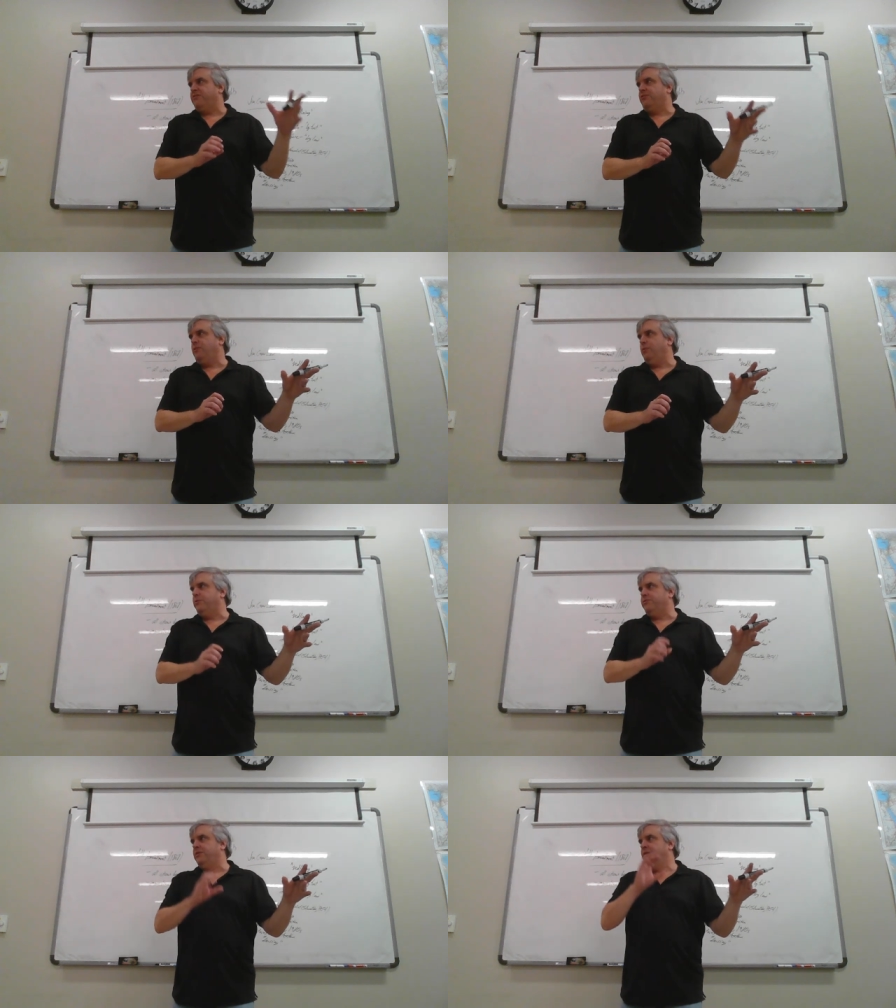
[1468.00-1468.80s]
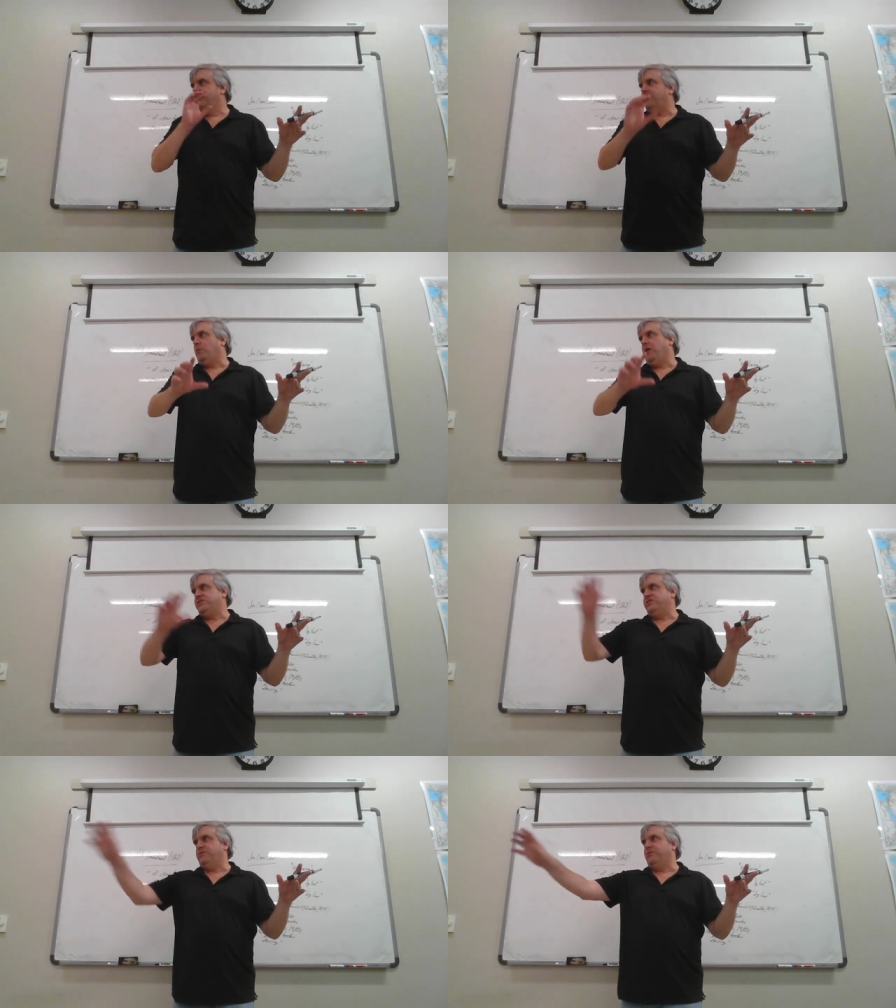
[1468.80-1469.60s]
schools, bring white
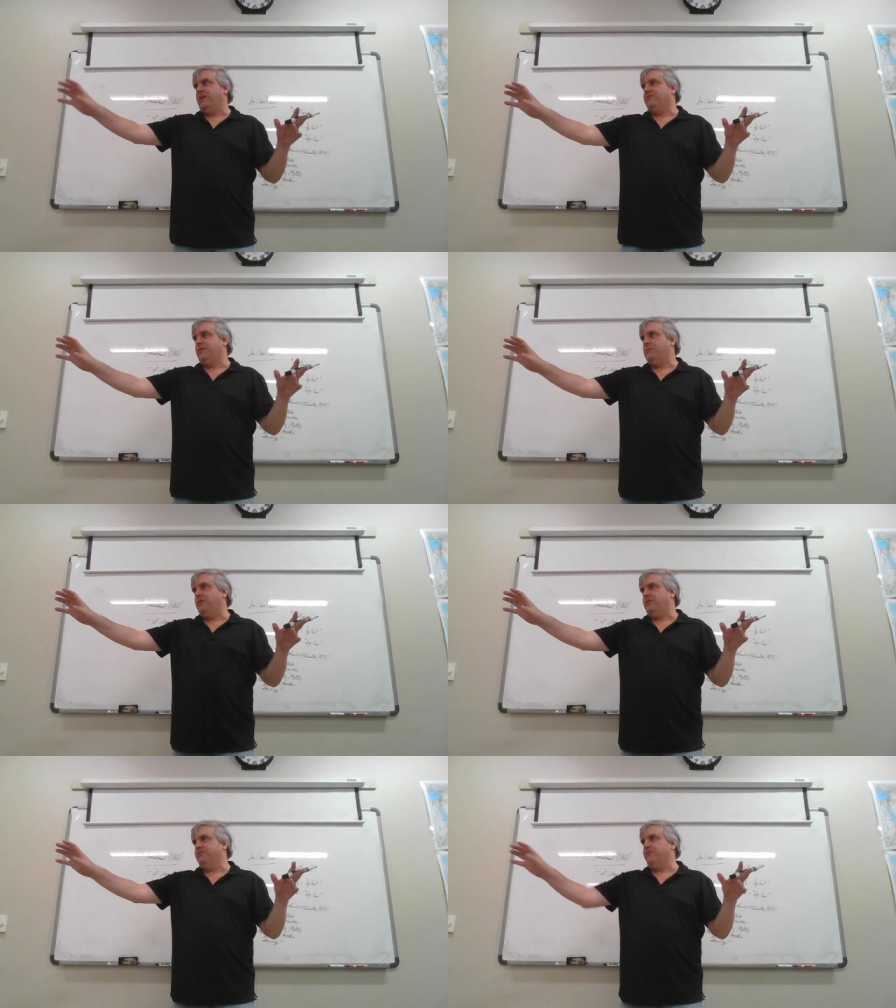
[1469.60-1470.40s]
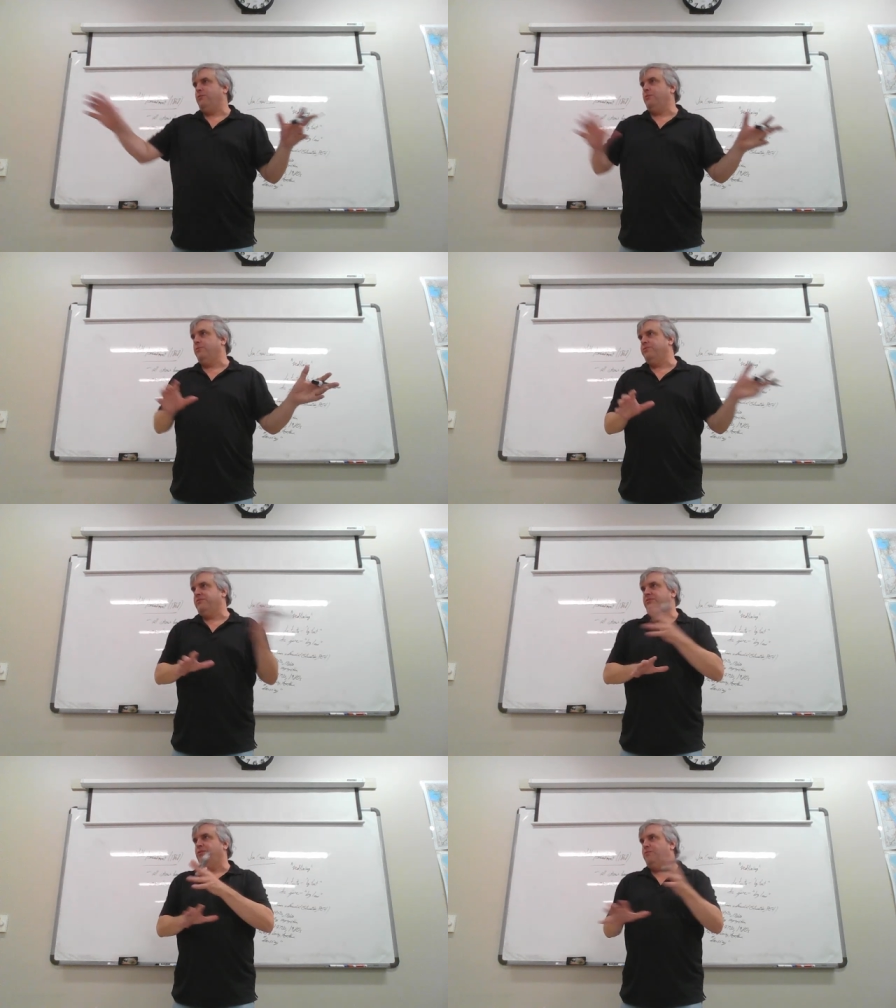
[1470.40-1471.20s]
children to African American schools,
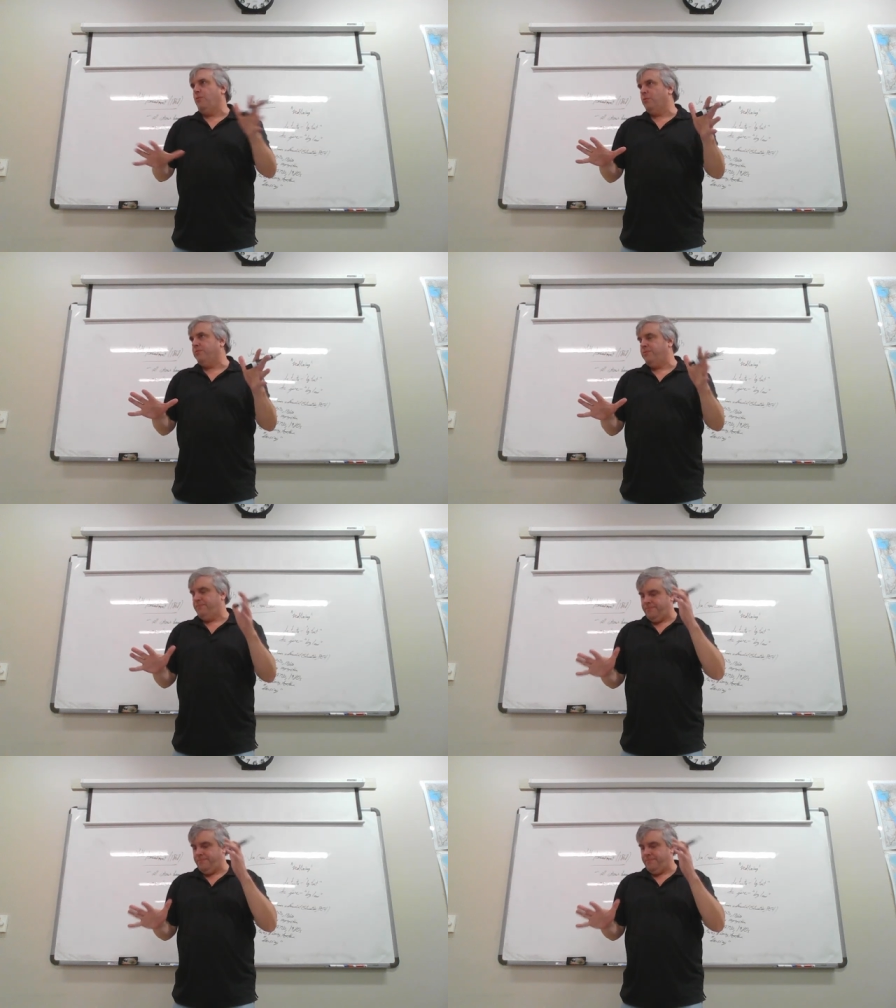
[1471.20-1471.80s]
and so forth.